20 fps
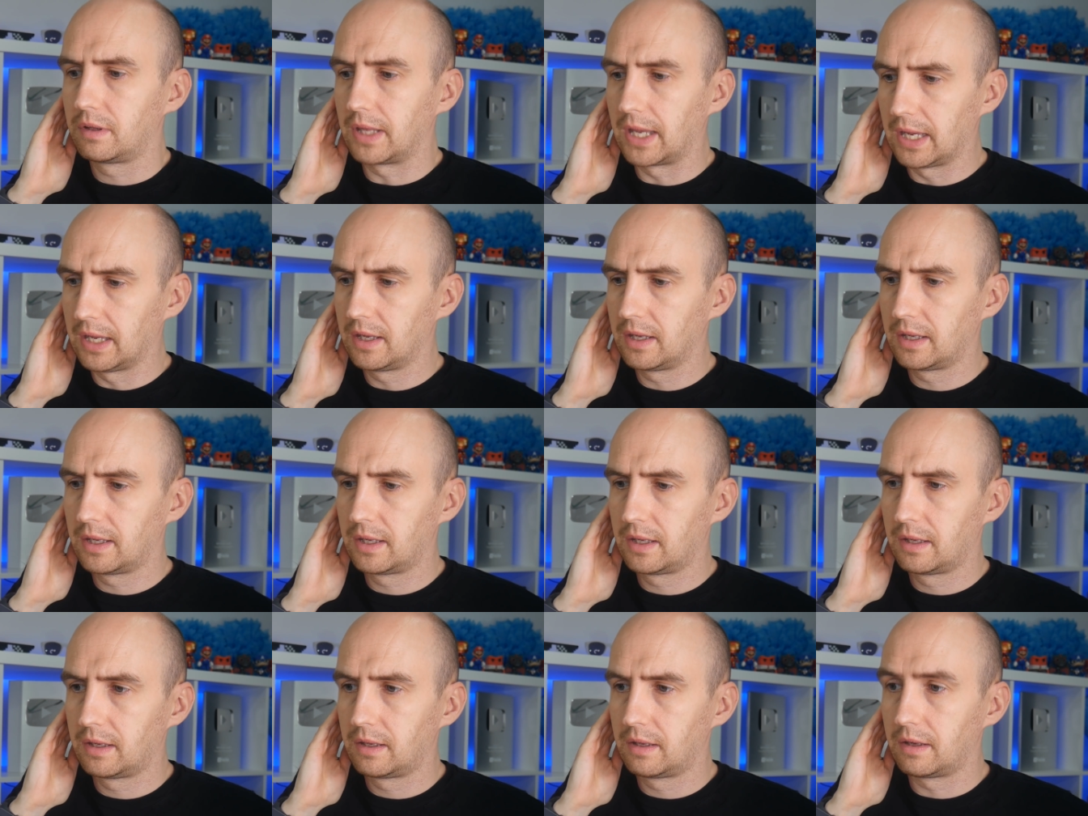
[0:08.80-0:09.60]
Yeah?
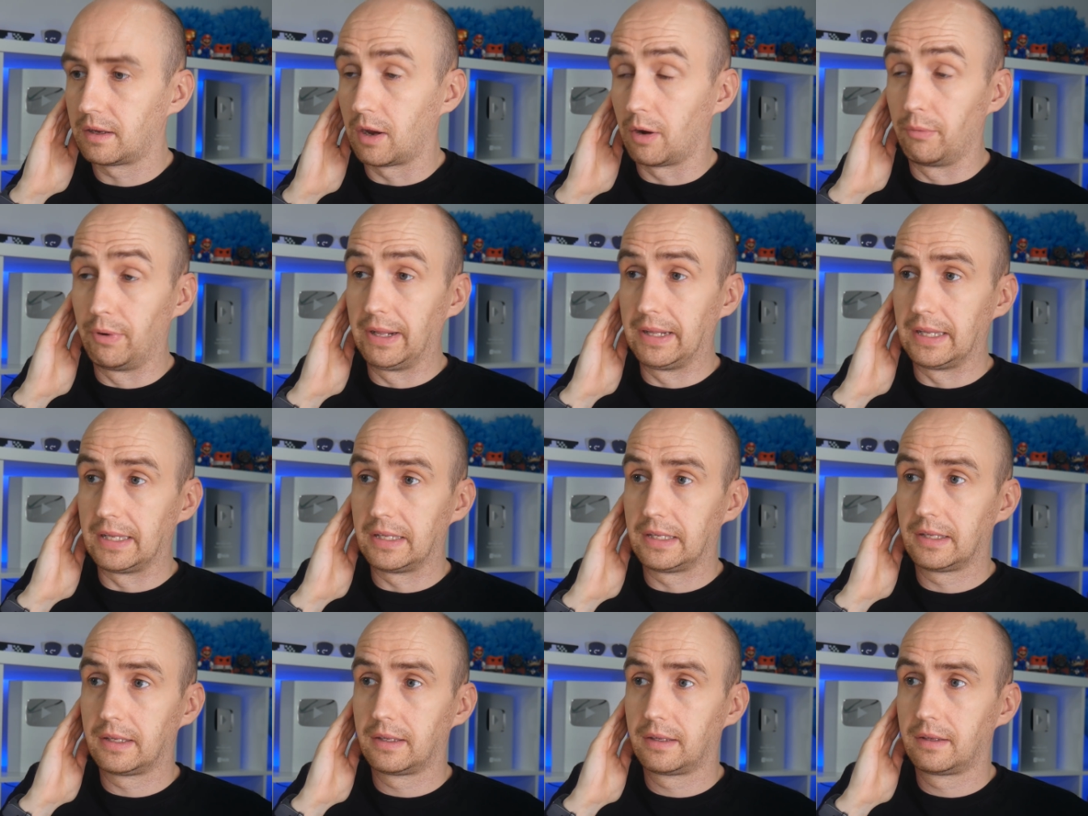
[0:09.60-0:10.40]
Oh,
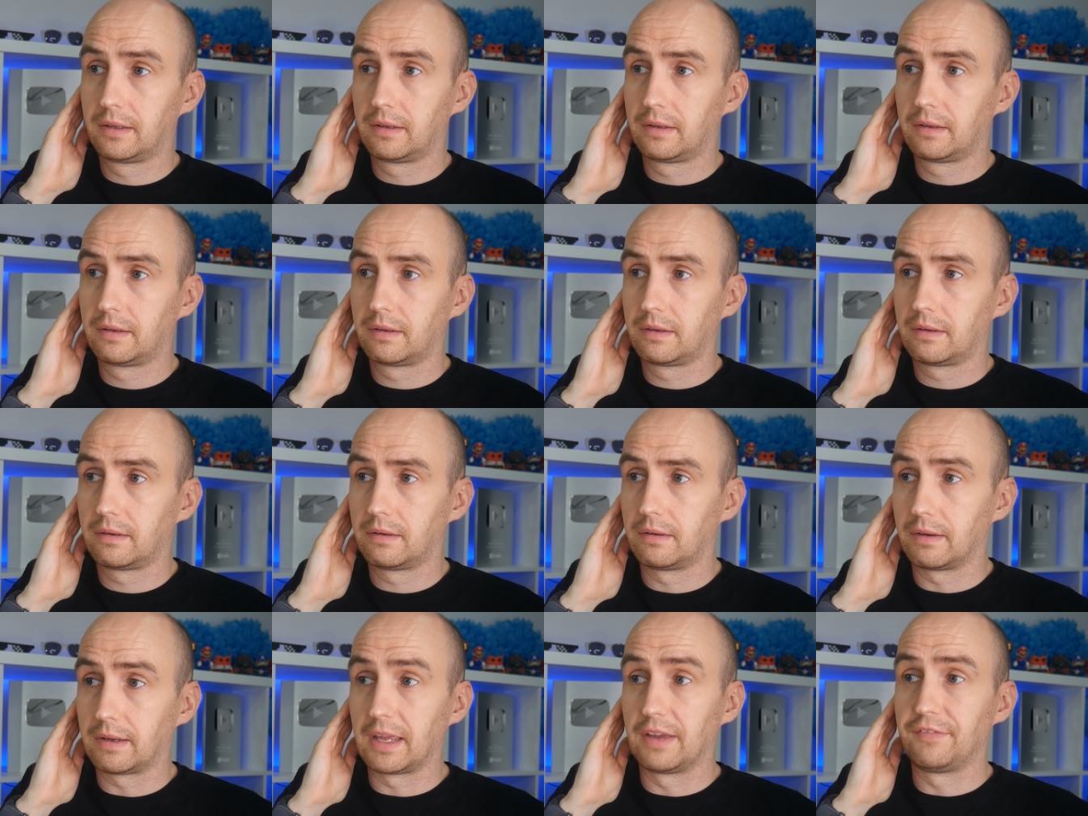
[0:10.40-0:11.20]
really?
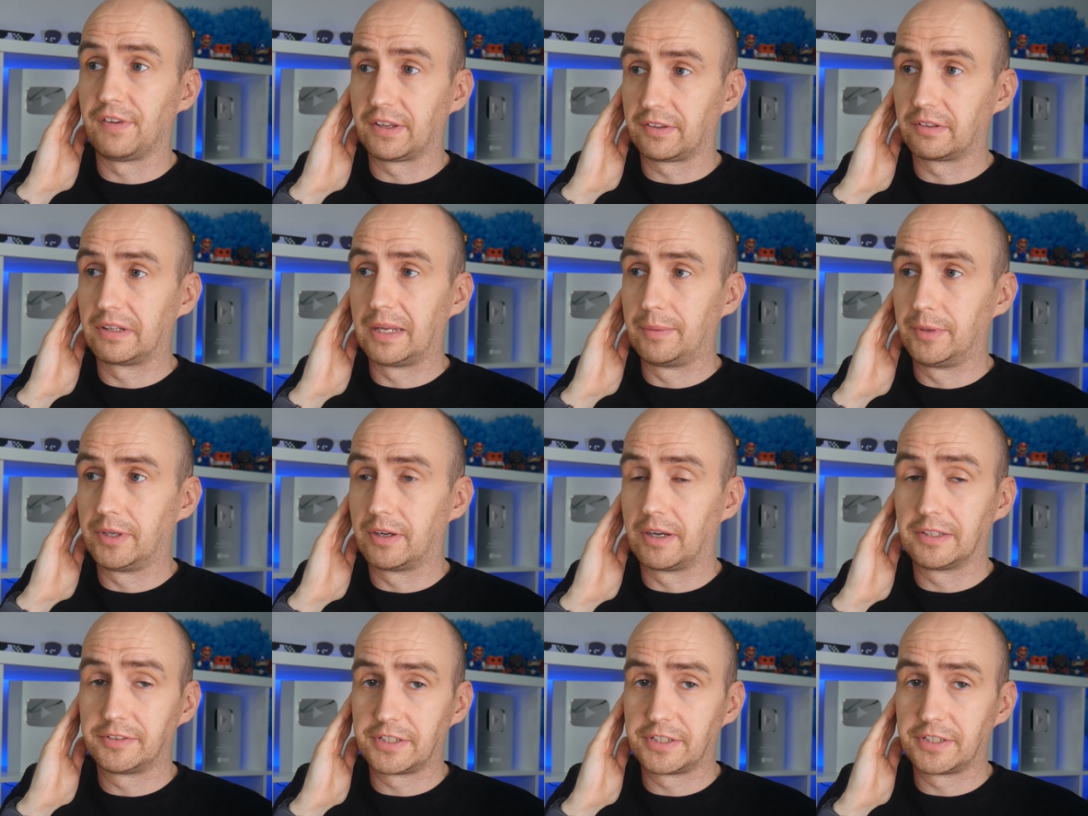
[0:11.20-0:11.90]
Okay, thanks for letting me know. I'll